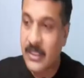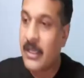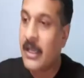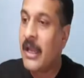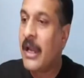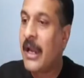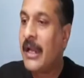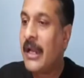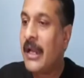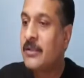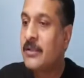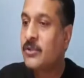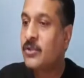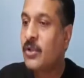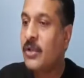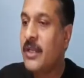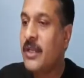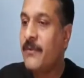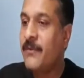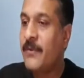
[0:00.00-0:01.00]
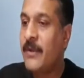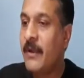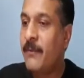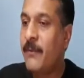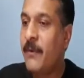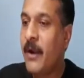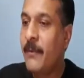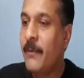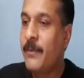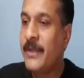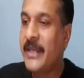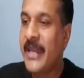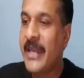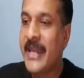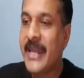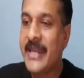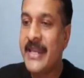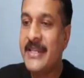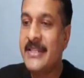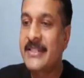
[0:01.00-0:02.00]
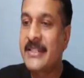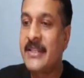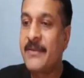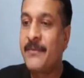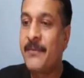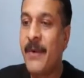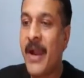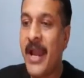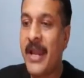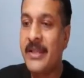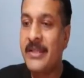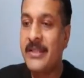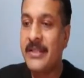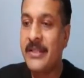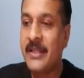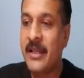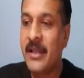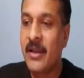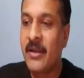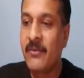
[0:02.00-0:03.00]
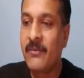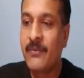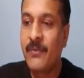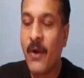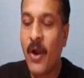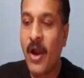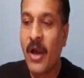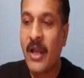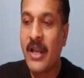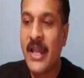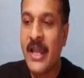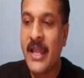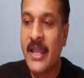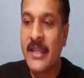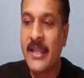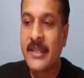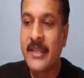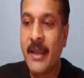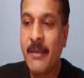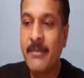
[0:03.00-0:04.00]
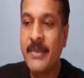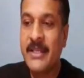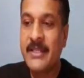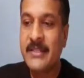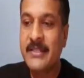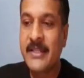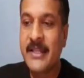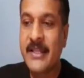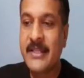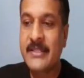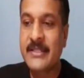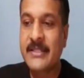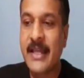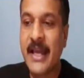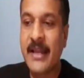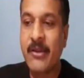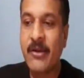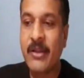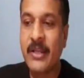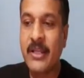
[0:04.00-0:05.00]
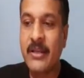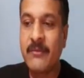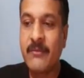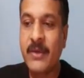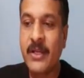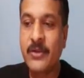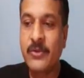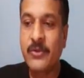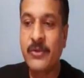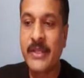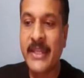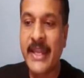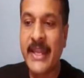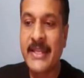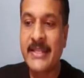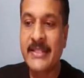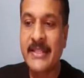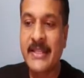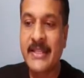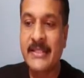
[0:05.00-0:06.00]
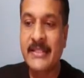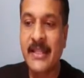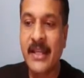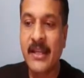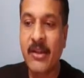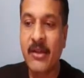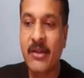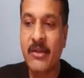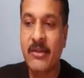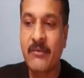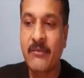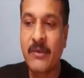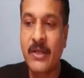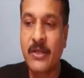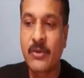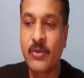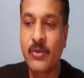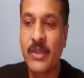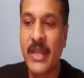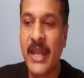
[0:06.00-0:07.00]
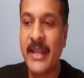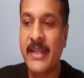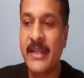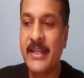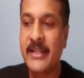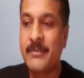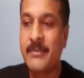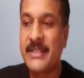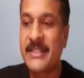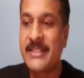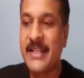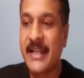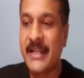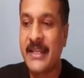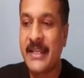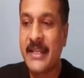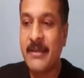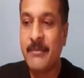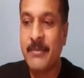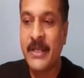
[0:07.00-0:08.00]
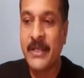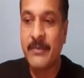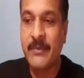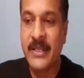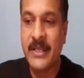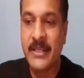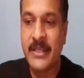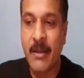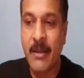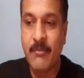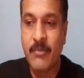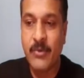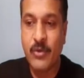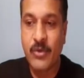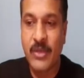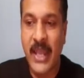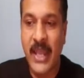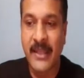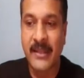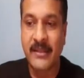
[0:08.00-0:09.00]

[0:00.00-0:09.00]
Also, if f of k is defined for m is less than or equal to k is less than or equal to n, it means that in between m to n,